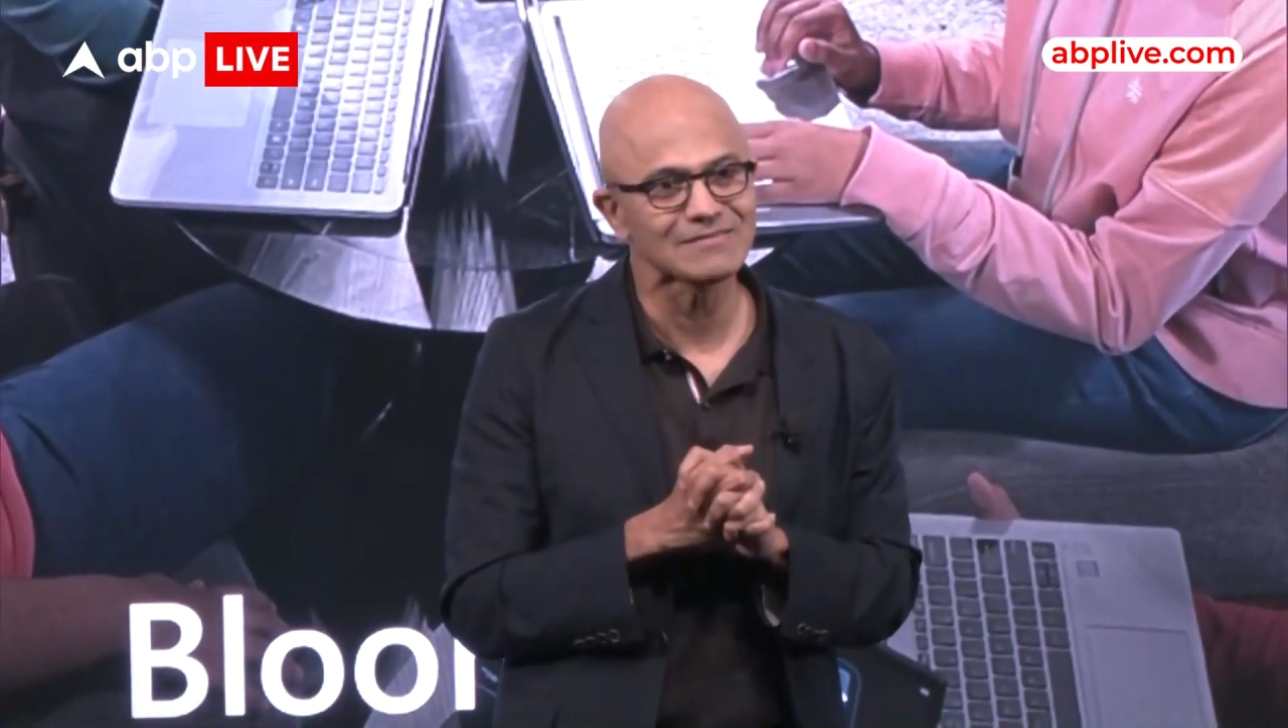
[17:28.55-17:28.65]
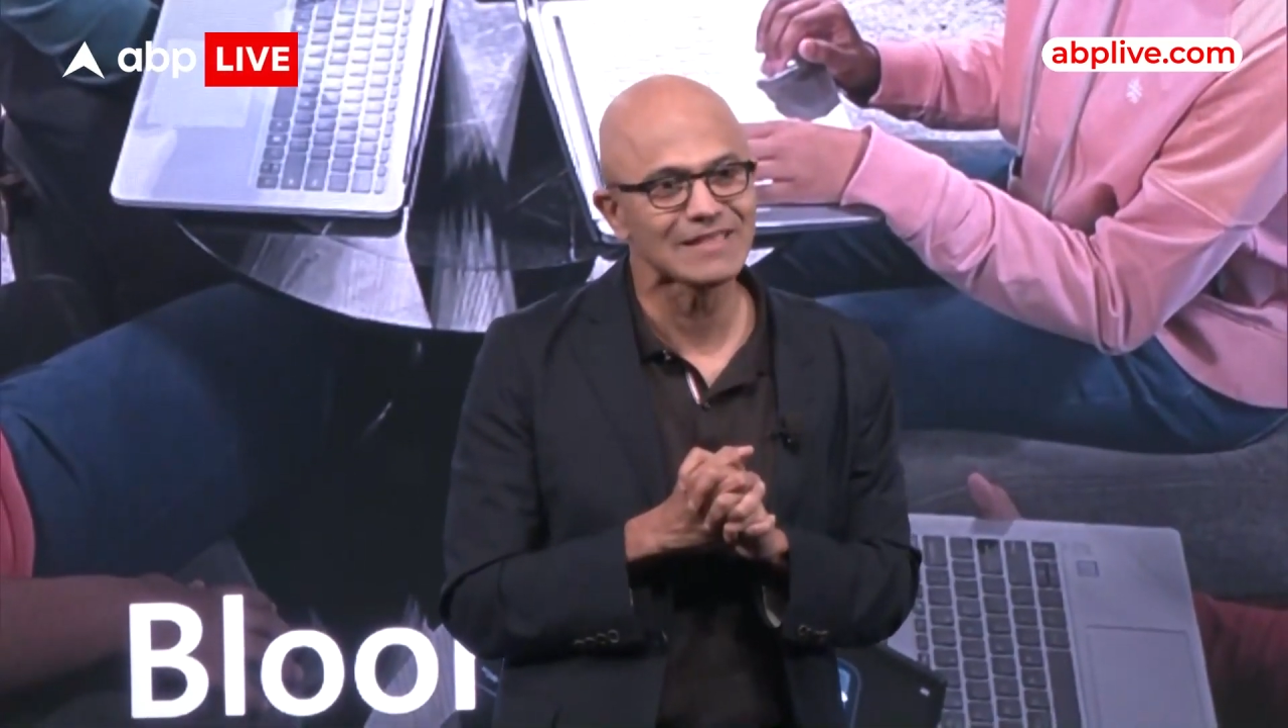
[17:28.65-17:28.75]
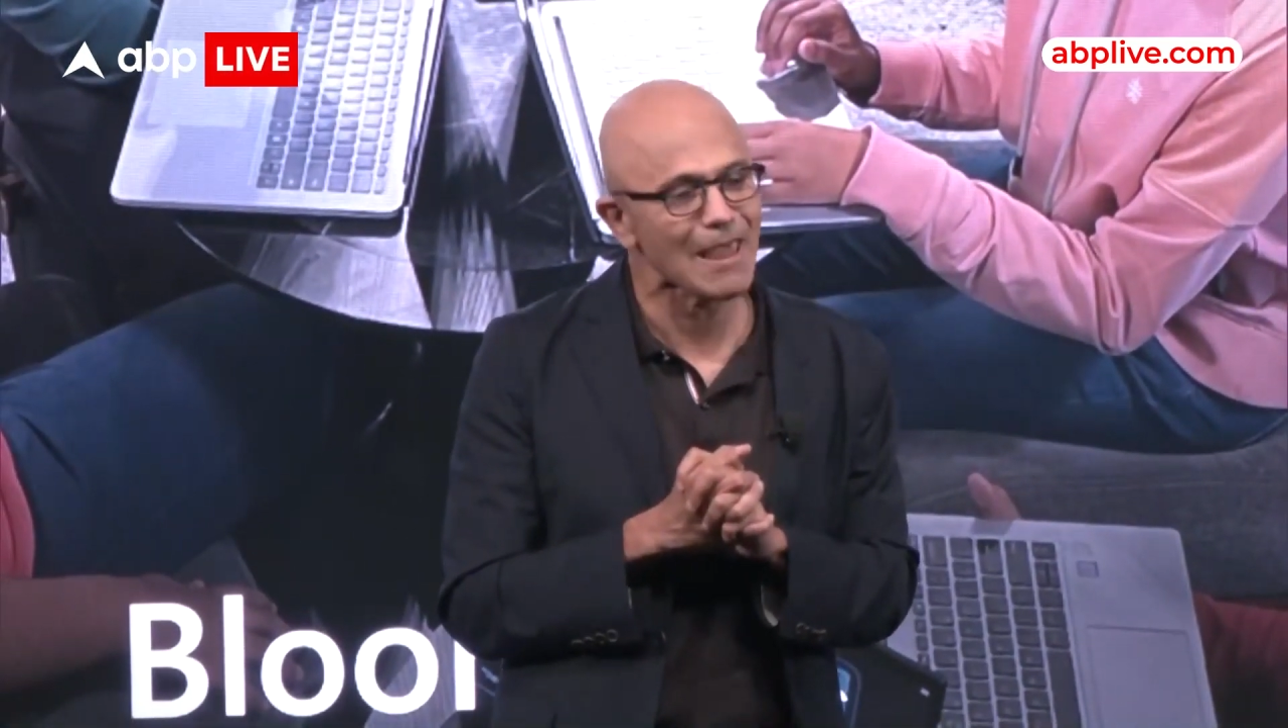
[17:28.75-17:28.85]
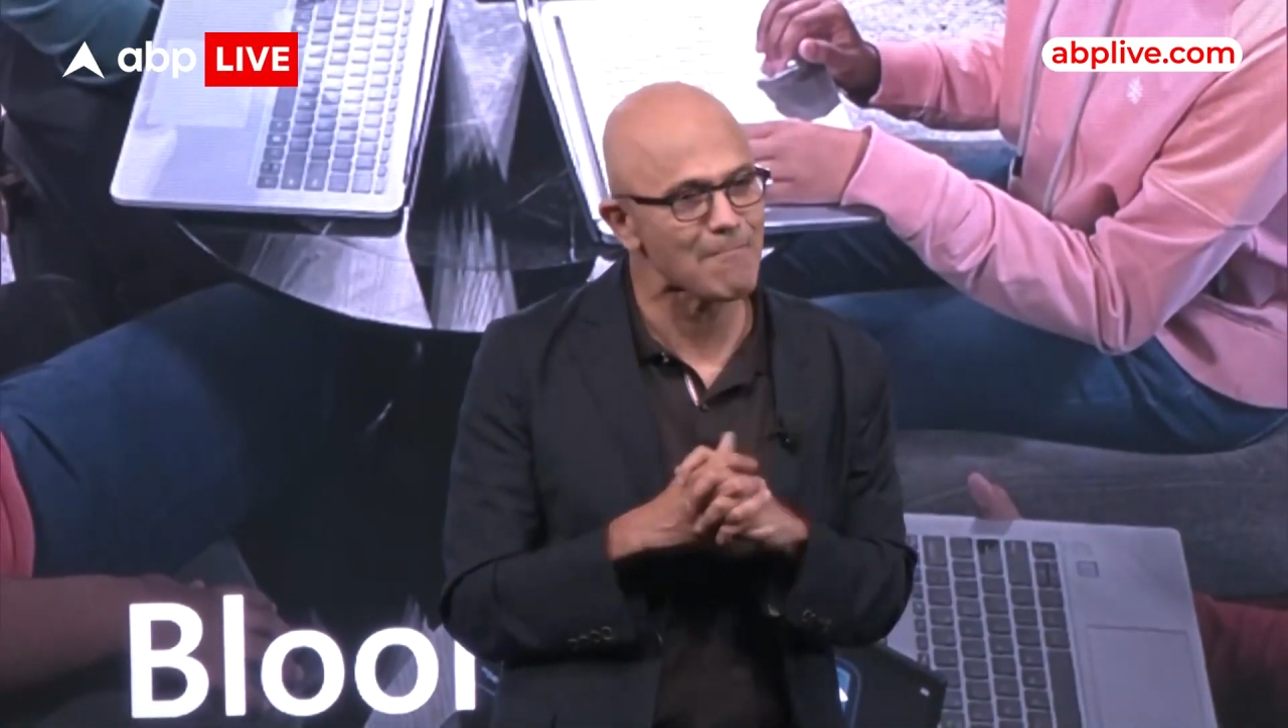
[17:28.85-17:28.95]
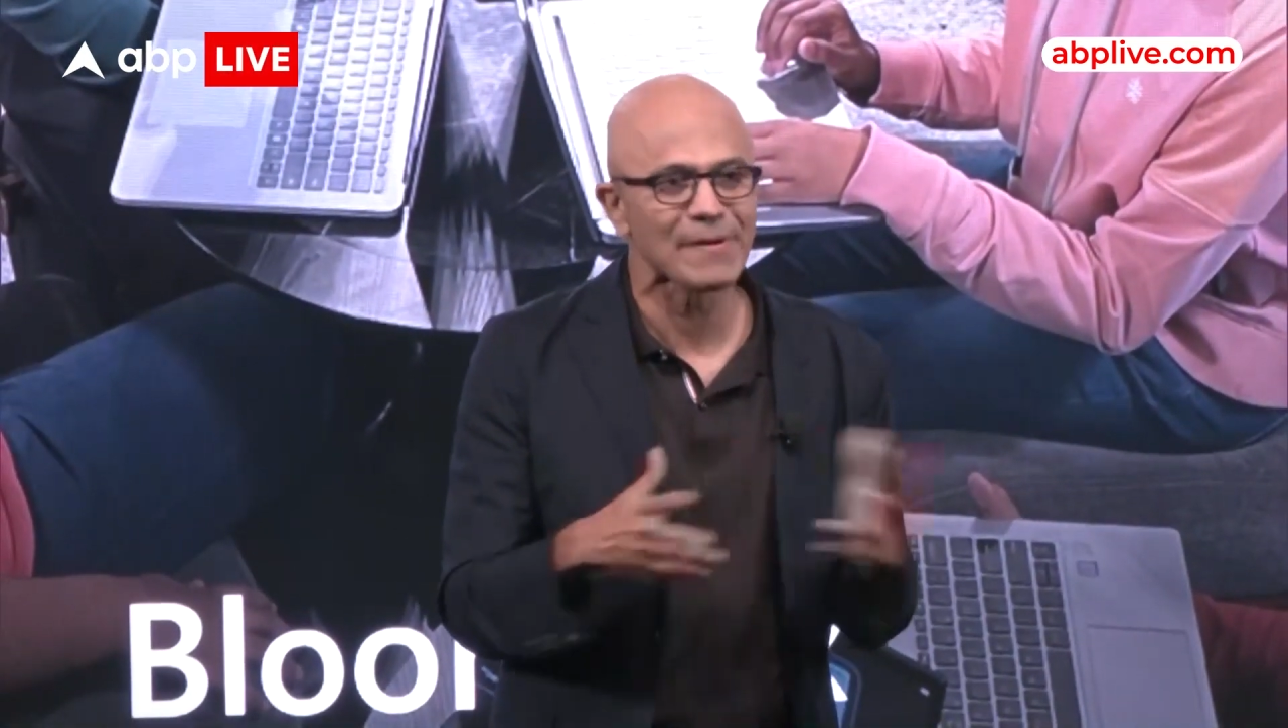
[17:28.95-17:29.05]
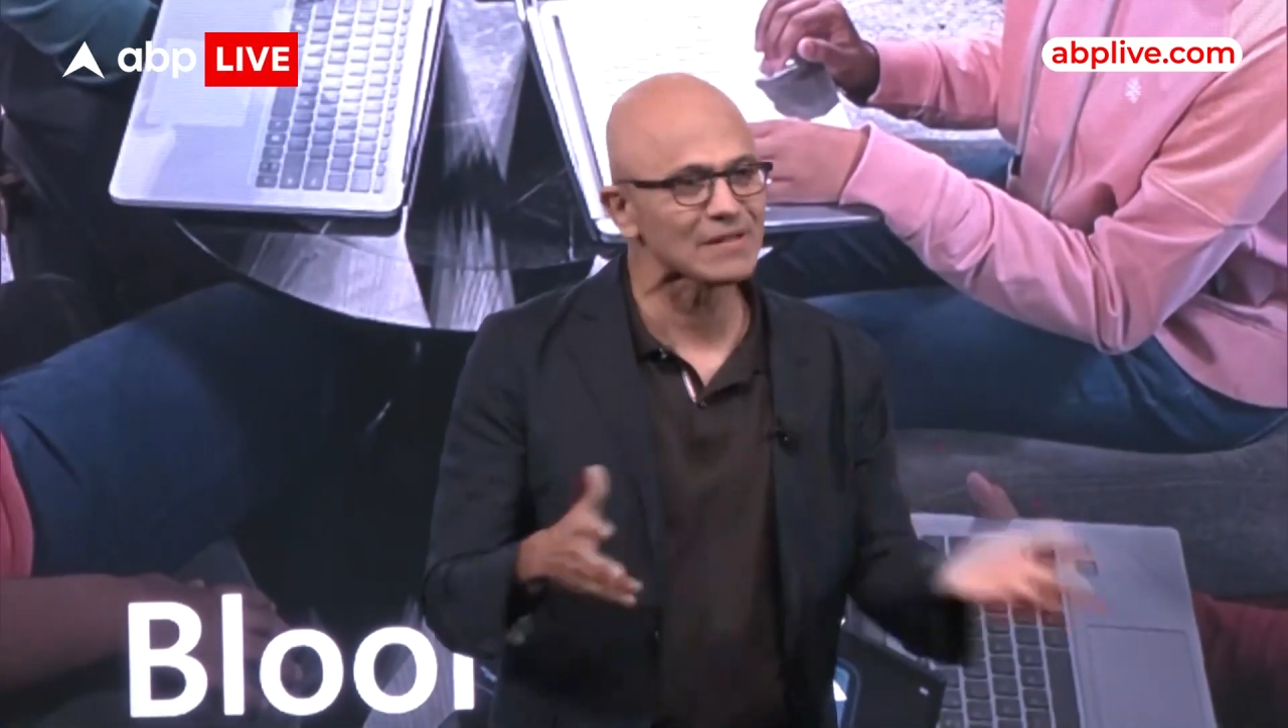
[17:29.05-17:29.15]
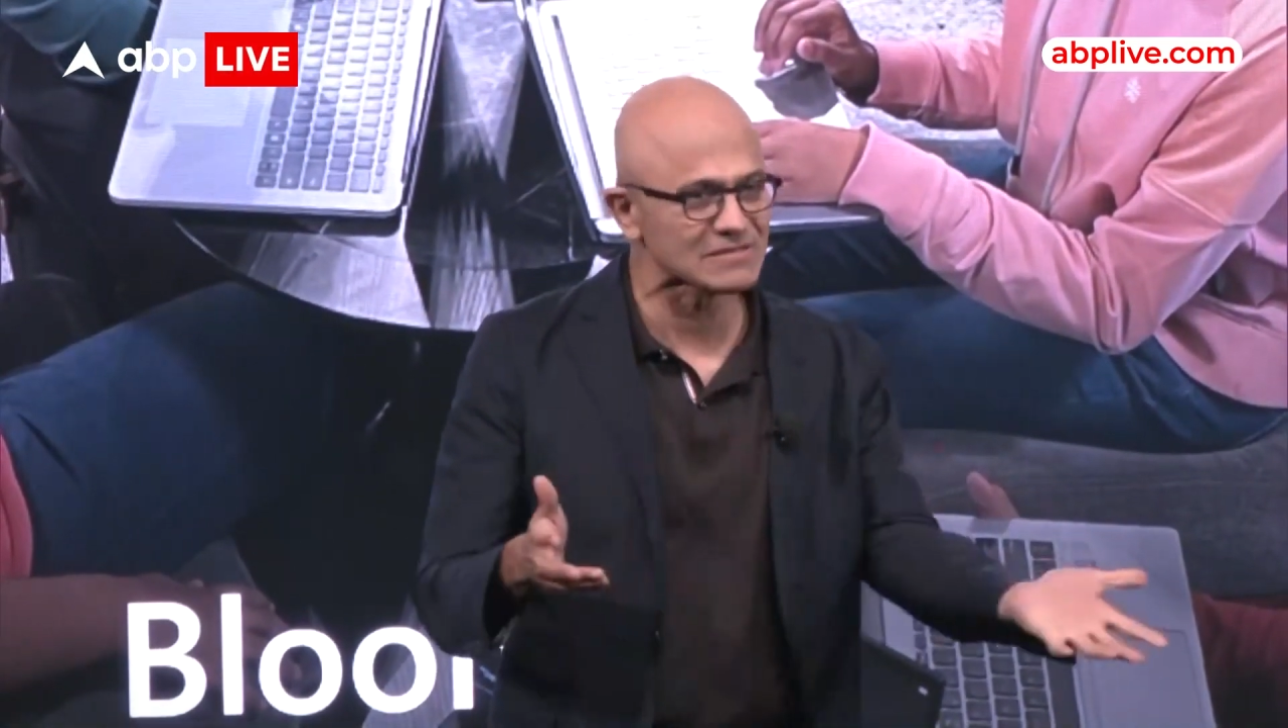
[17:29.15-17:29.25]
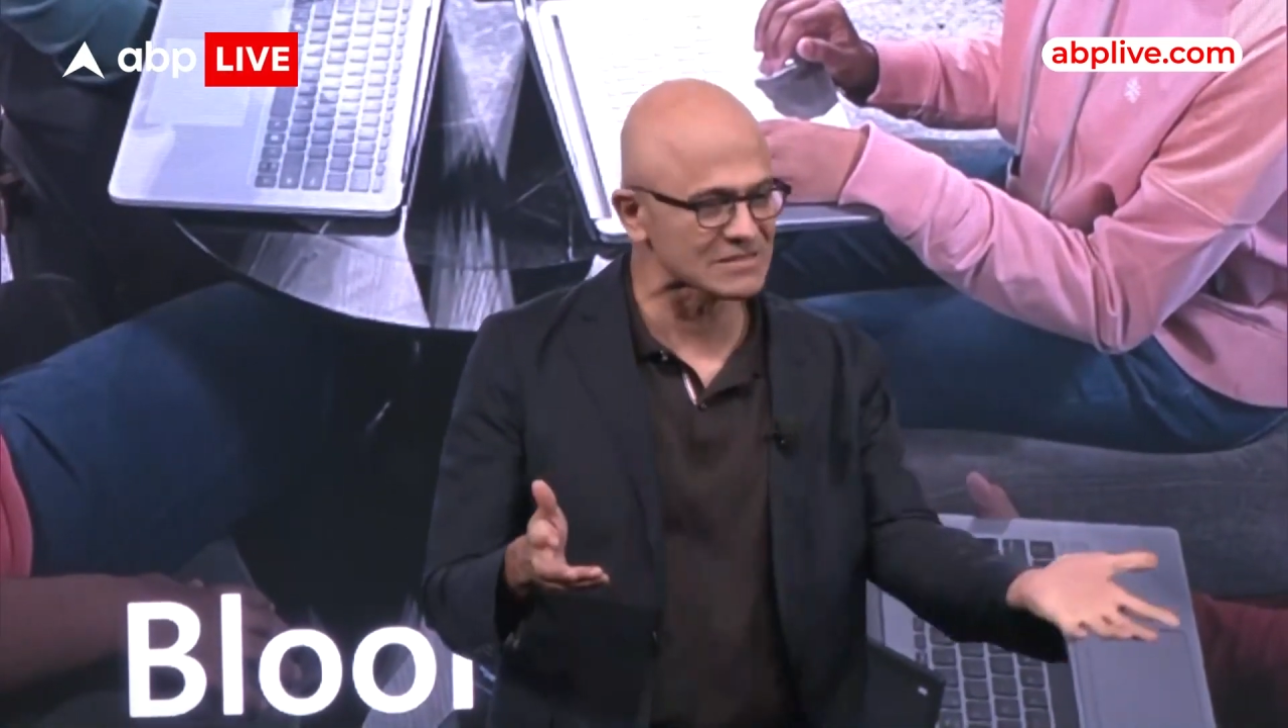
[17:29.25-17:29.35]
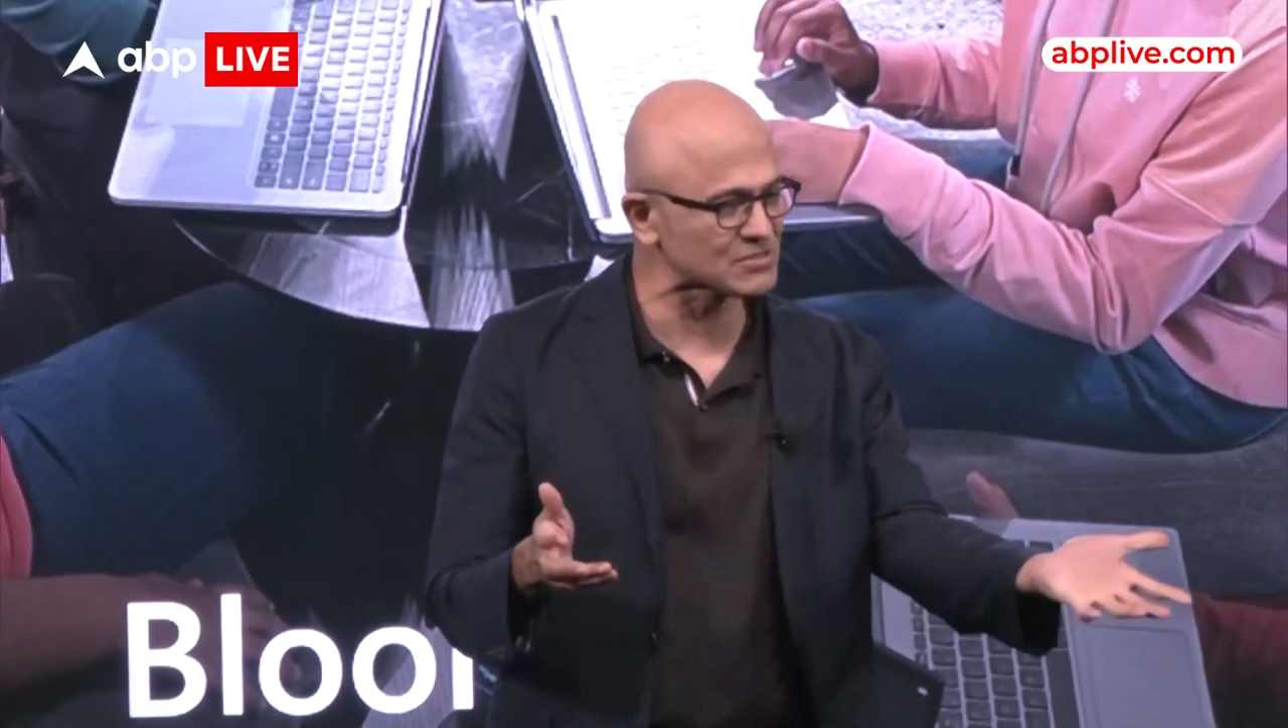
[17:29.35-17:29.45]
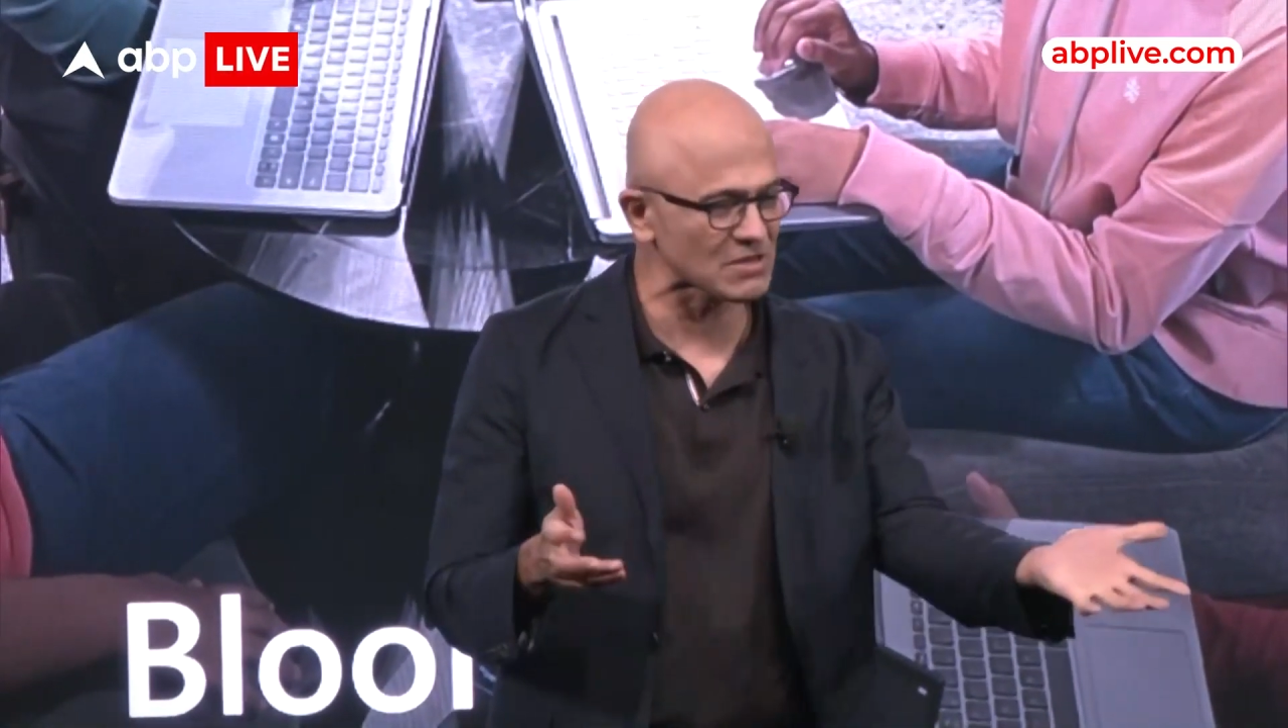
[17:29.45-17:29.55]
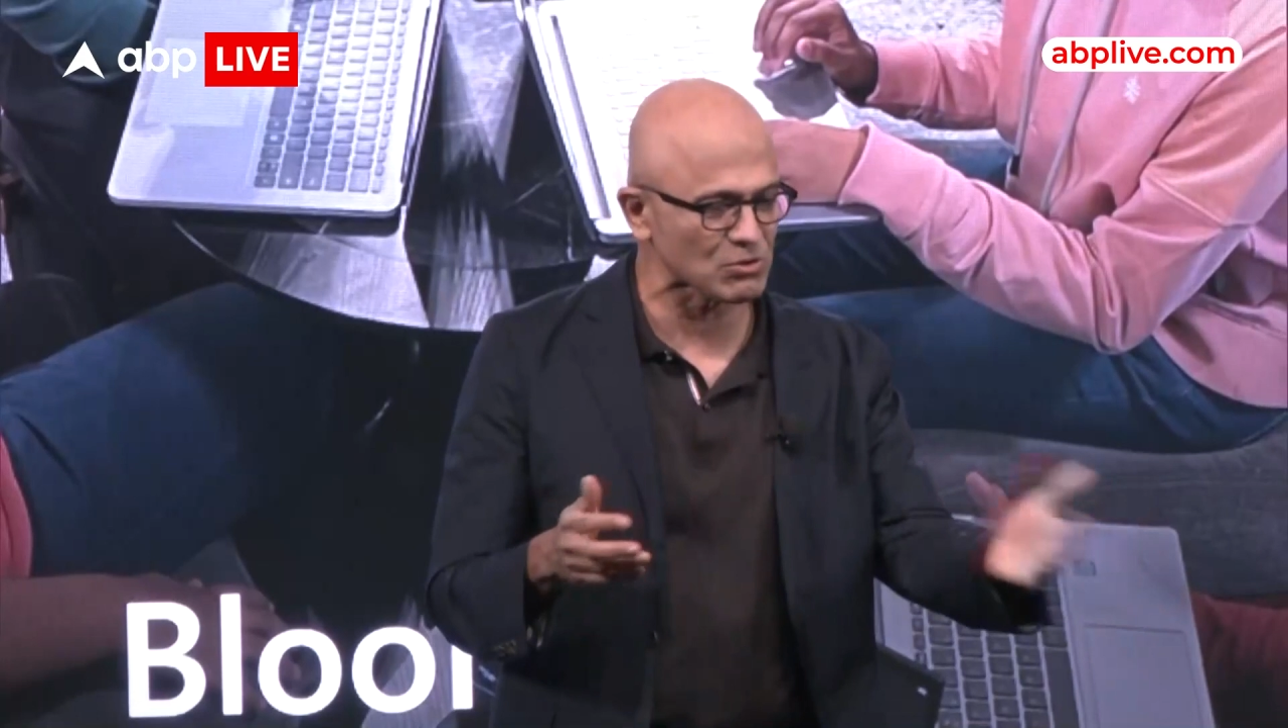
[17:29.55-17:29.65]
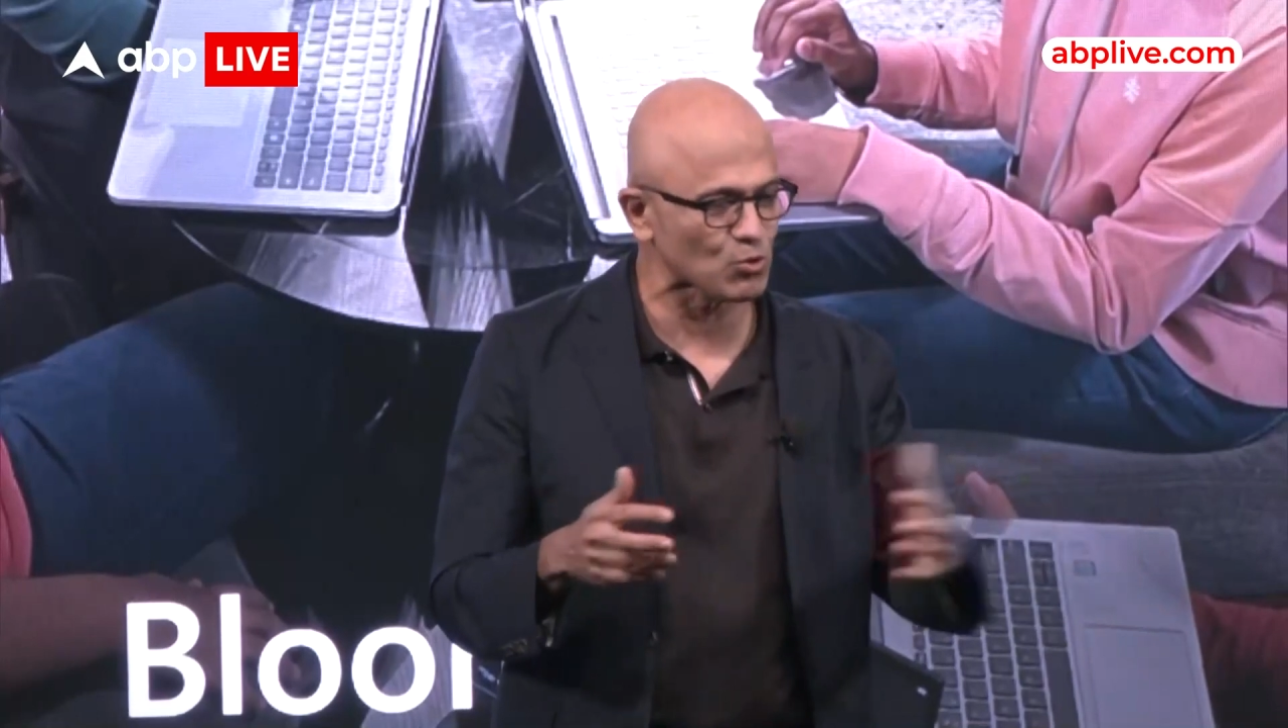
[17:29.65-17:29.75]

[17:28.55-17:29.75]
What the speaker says: they built this